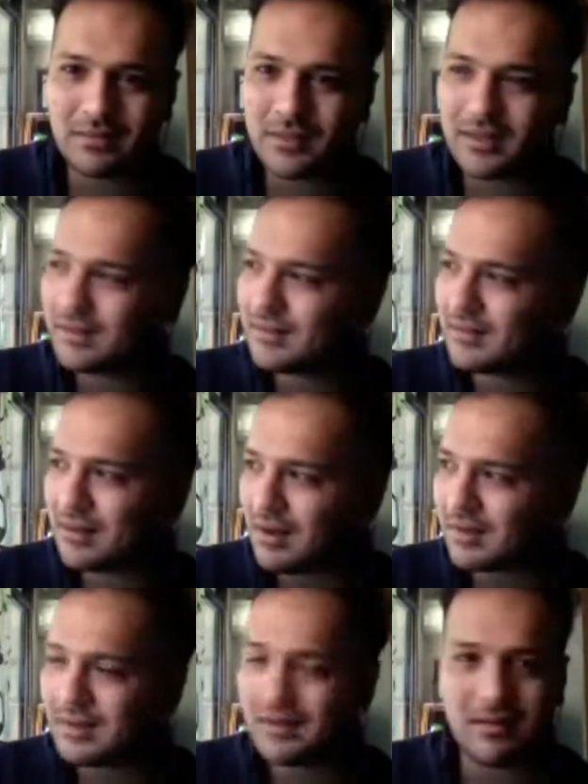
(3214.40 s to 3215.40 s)

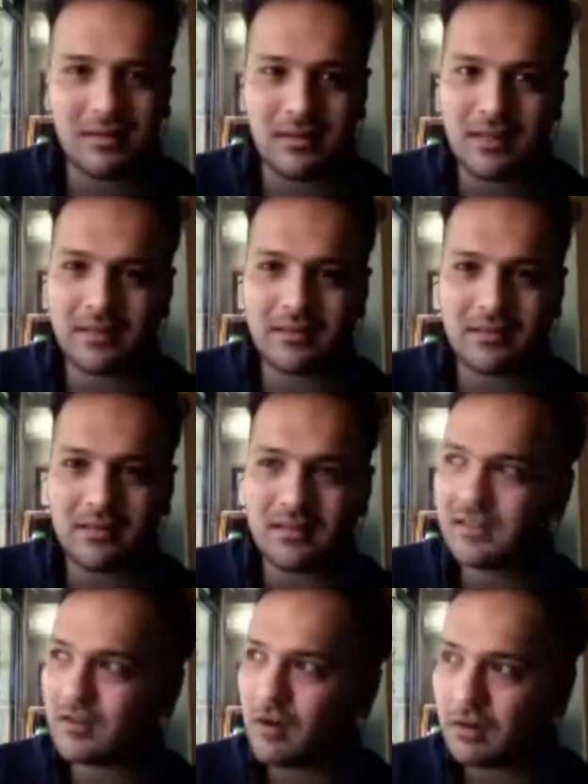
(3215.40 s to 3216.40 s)
stuck in like
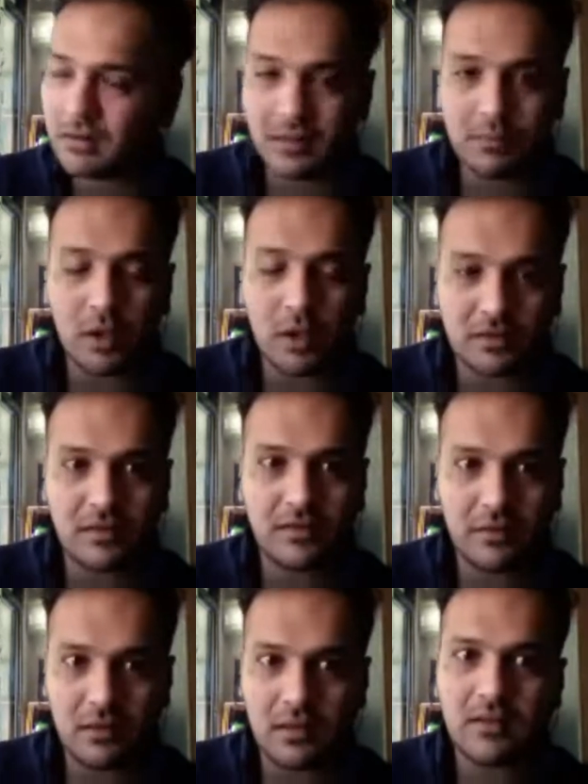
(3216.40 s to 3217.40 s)
these concrete boxes
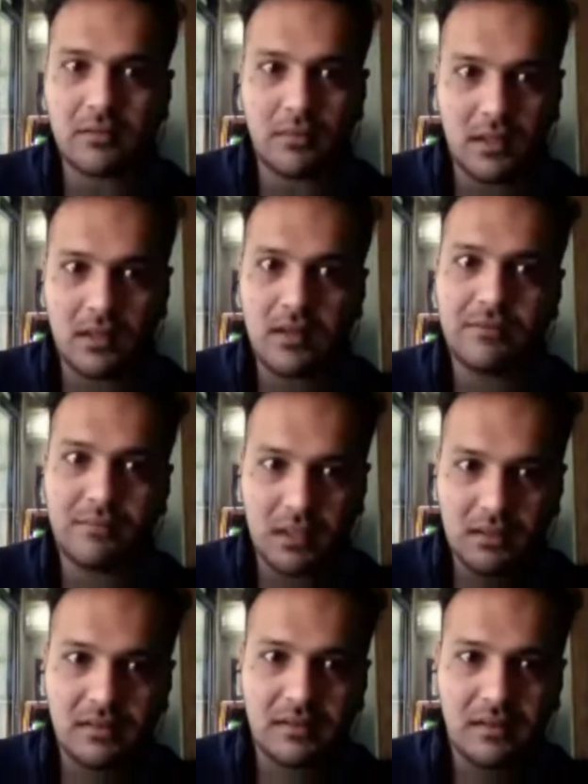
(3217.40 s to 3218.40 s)
for the last 1.5
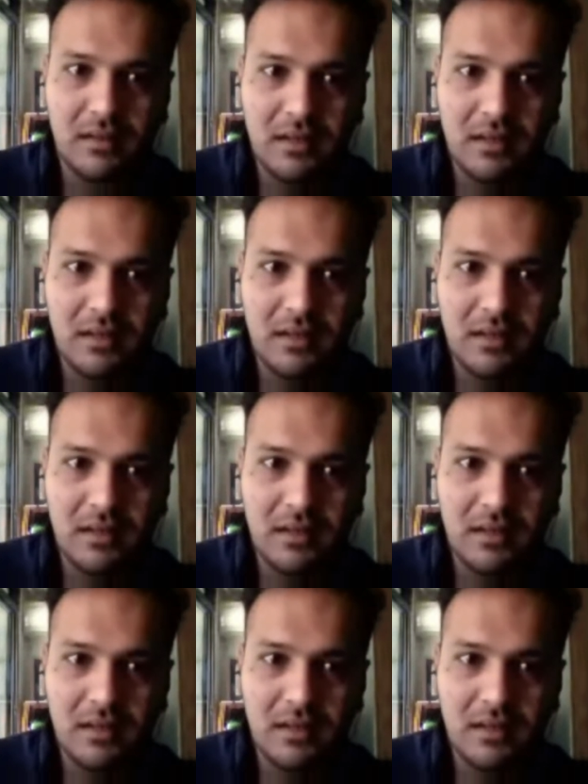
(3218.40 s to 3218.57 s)
months,